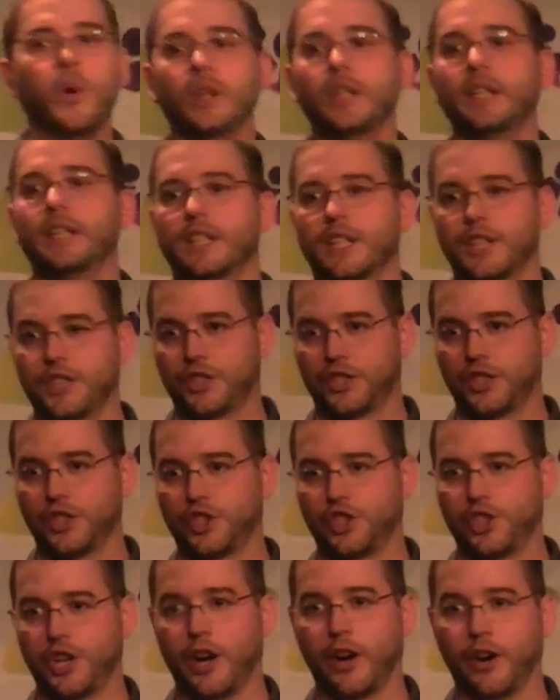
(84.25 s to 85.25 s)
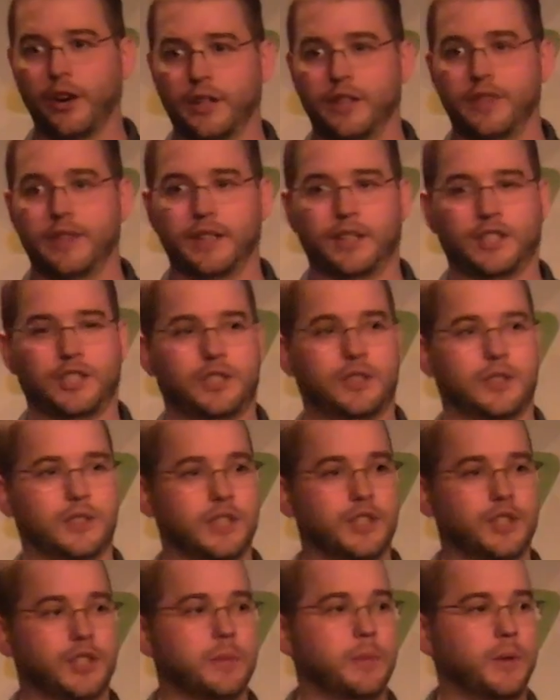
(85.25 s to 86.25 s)
willingness to share in this
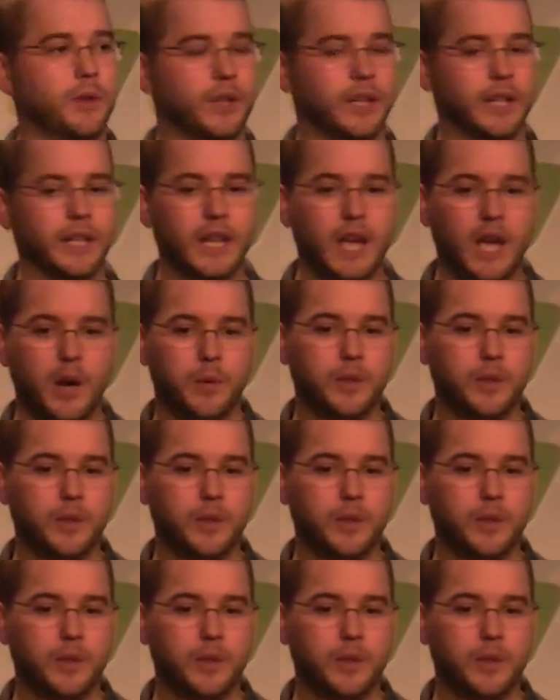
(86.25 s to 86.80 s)
community.